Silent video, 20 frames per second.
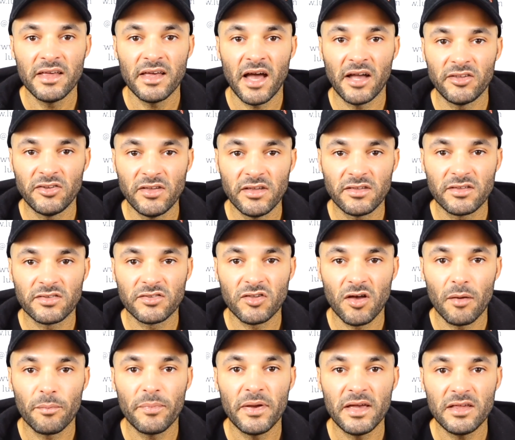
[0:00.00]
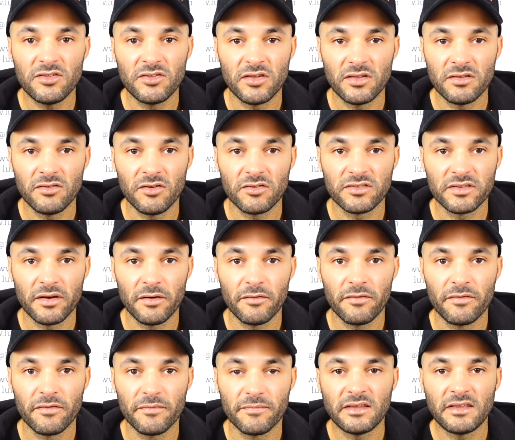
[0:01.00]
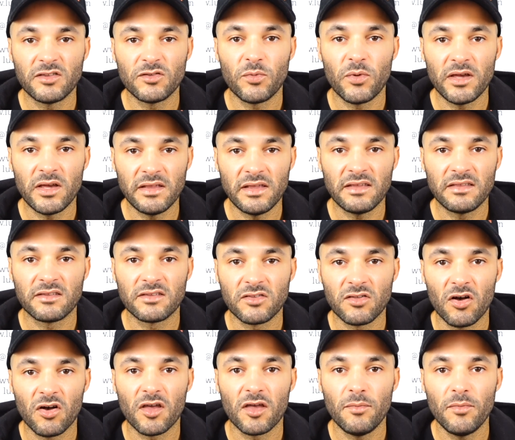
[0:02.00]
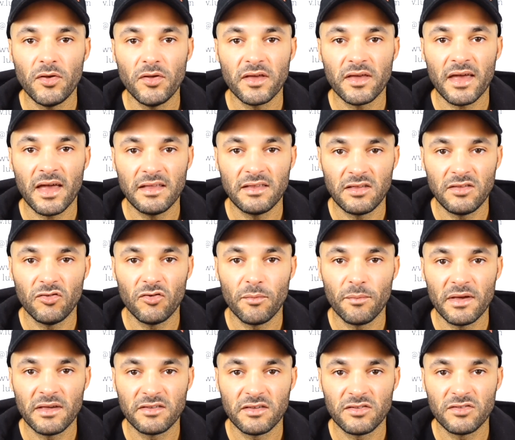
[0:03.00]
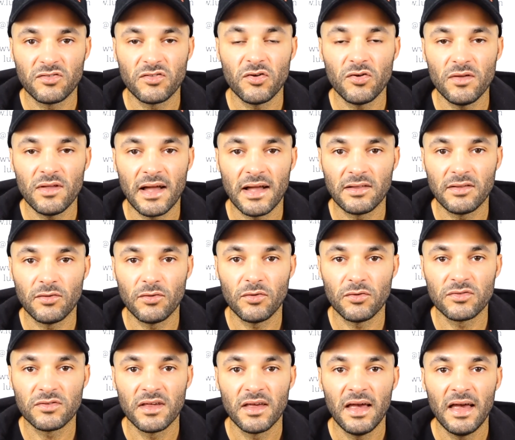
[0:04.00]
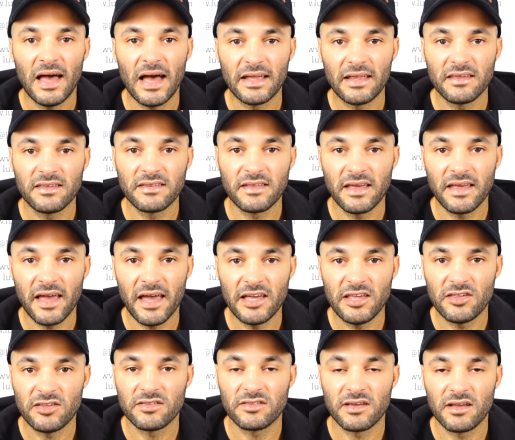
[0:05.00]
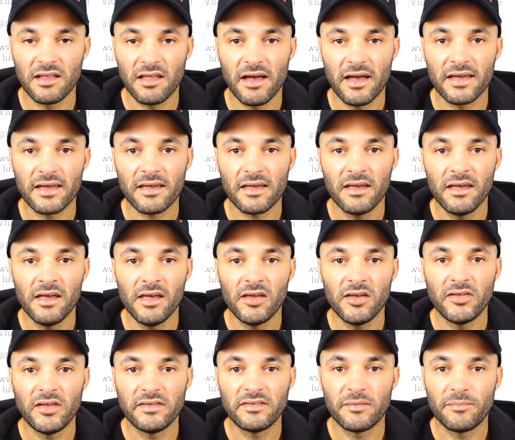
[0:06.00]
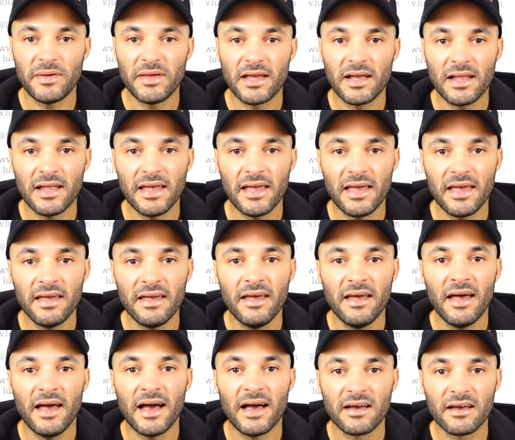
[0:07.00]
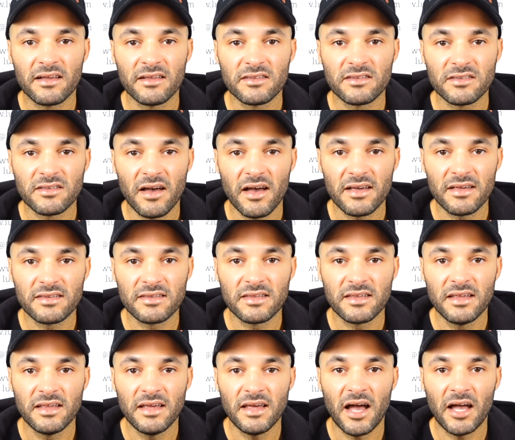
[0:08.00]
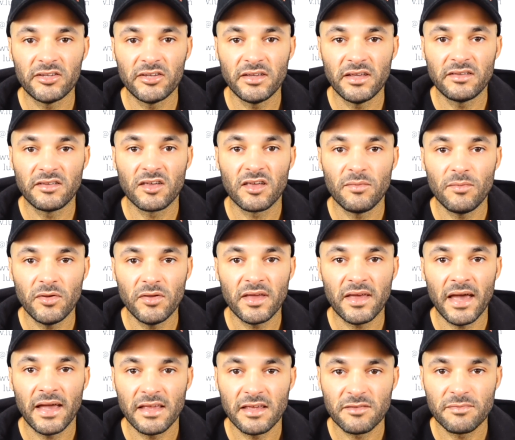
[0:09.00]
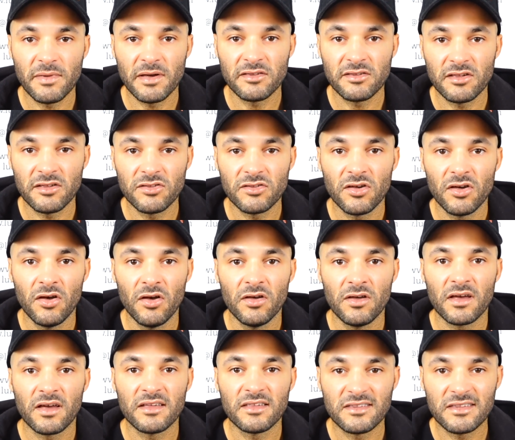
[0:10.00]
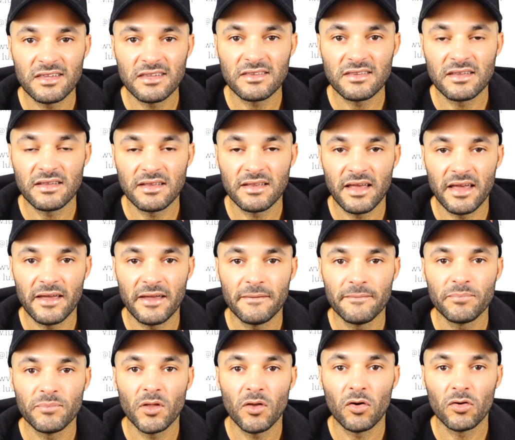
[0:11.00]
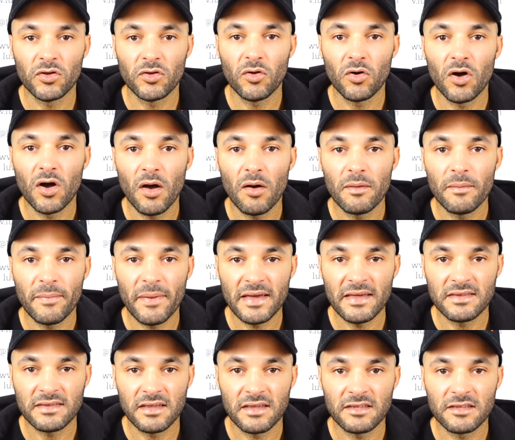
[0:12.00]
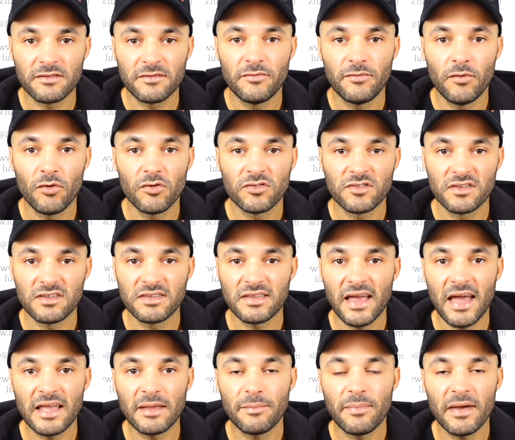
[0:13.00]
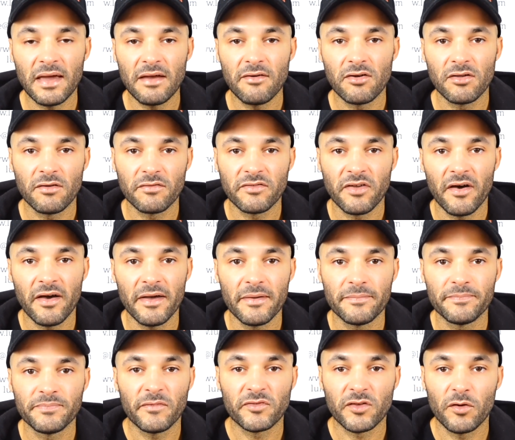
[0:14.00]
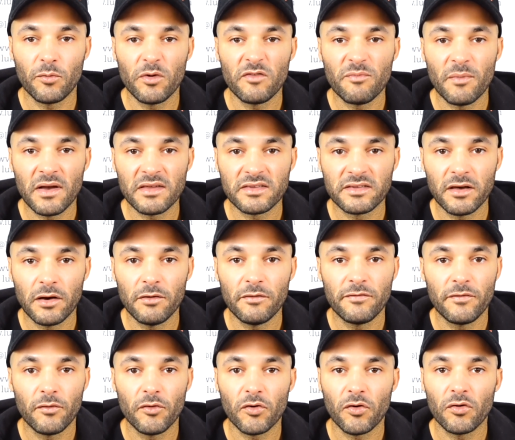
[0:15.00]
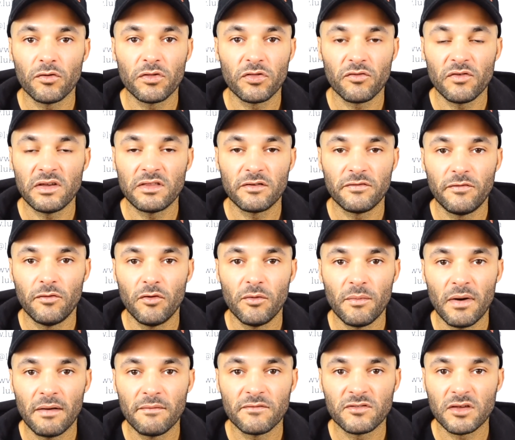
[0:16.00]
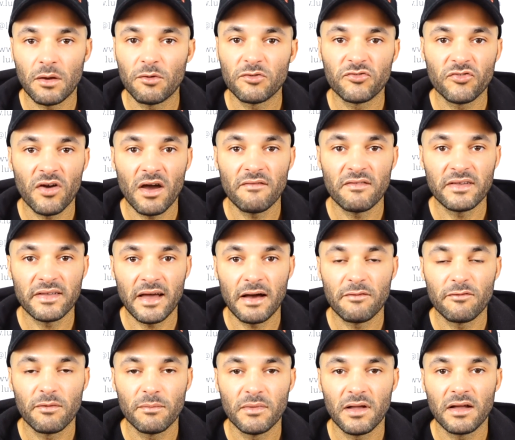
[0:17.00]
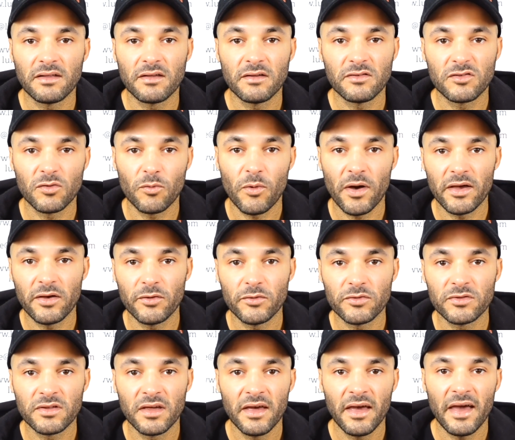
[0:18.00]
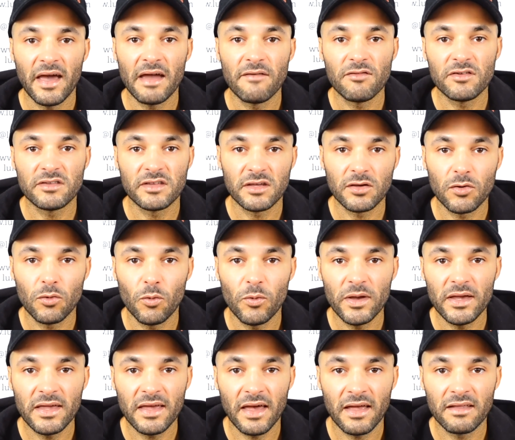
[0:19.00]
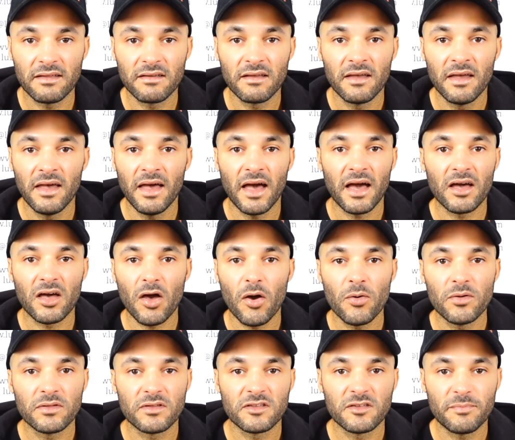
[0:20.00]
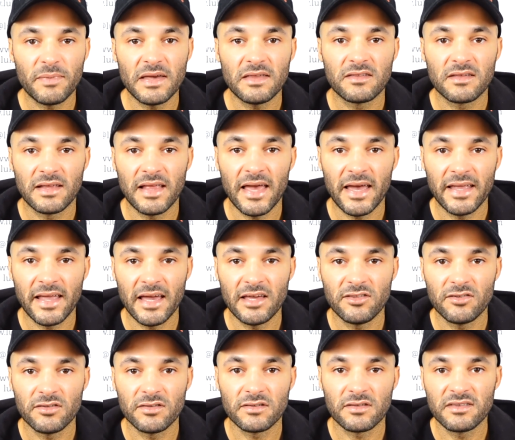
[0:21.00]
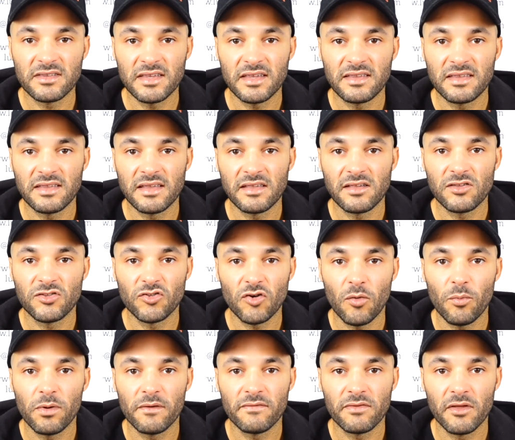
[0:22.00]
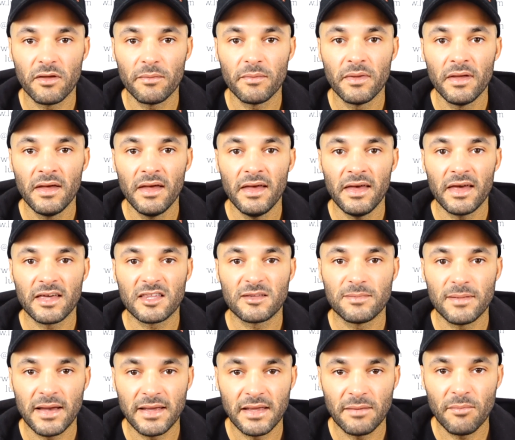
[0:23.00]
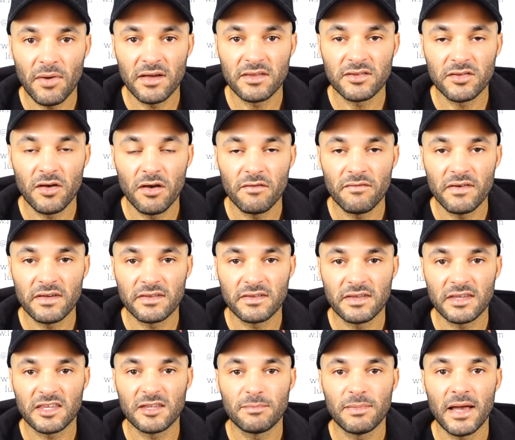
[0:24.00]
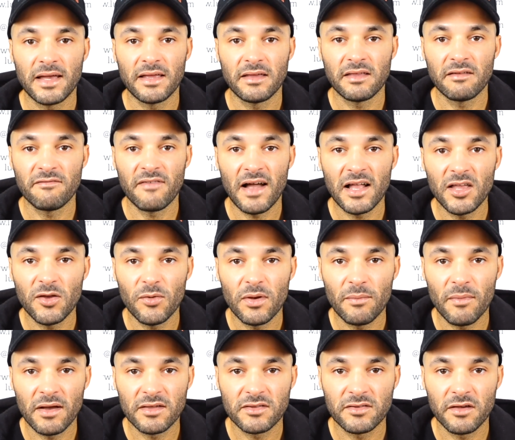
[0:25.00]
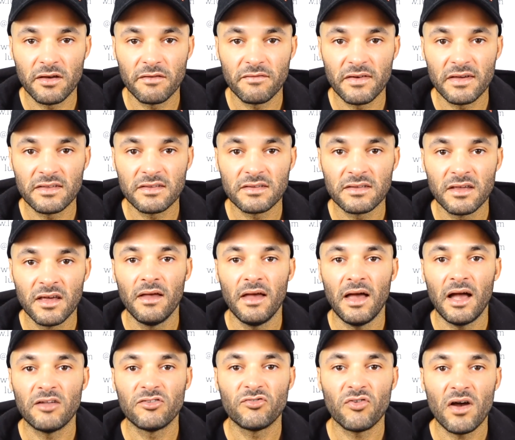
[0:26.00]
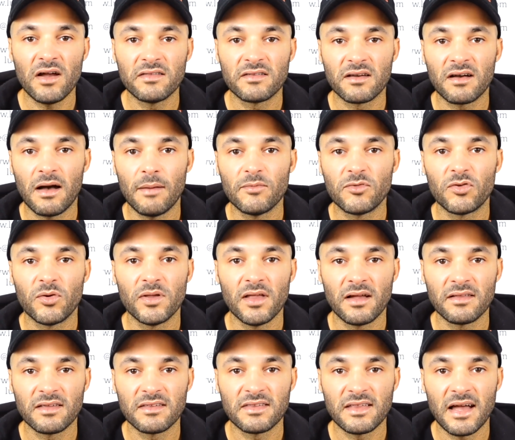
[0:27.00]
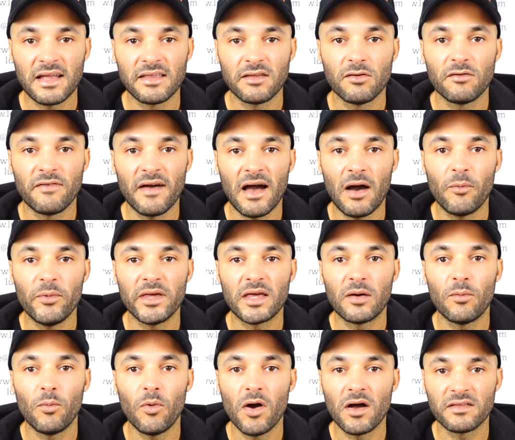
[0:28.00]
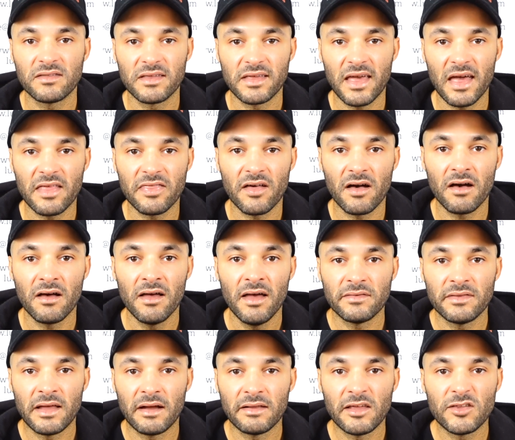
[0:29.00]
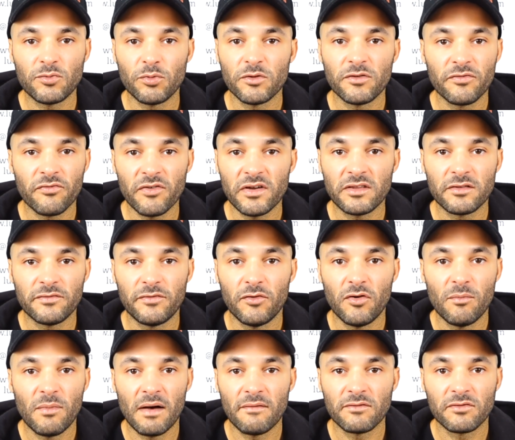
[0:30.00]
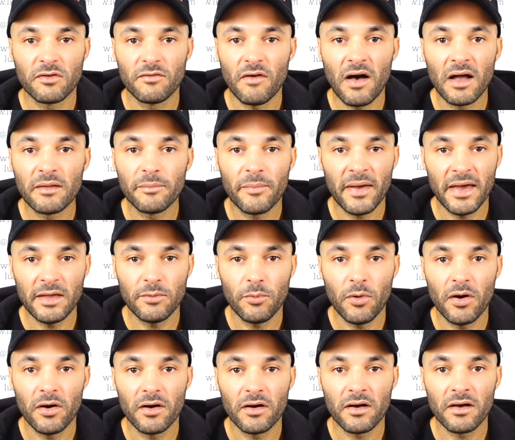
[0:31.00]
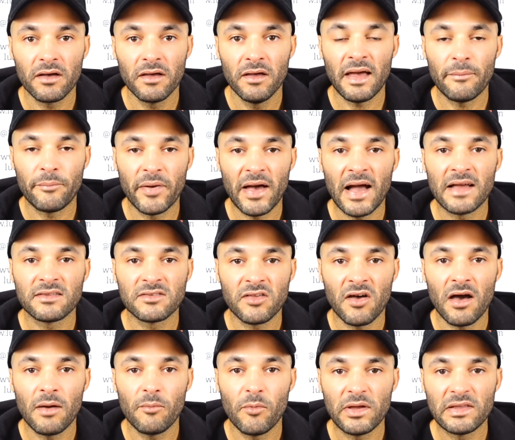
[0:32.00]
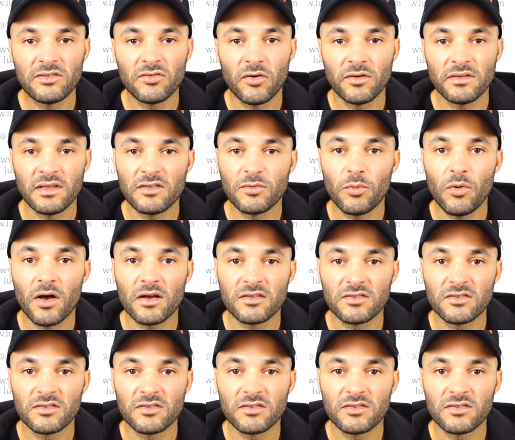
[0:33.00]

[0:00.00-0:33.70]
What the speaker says: and you need to start pitching yourself. This is where you need to start communicating your message to landlords and estate agents alike. You need to be clear and concise, and you need to communicate this message consistently on an ongoing basis for a sustained period of time. So with myself, for a good 3 to 4 months, I was driving down from London to Wales every single weekend and going to speak to letting agents, sitting in the shop with them, explaining my service, explaining the value in my service, and trying to come to an understanding of how we can work together. Now this was 3 to 4 months of unpaid work, but as time went on, this work